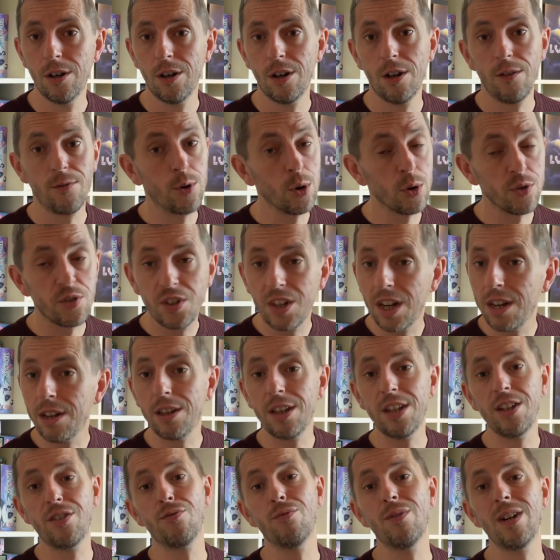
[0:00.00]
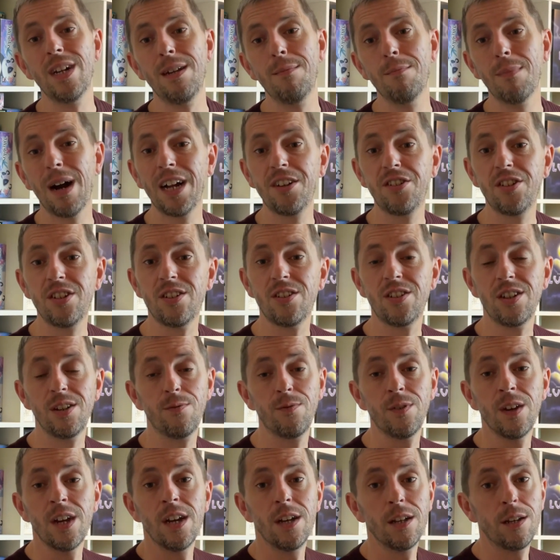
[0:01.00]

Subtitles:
Of course, none of this really matters if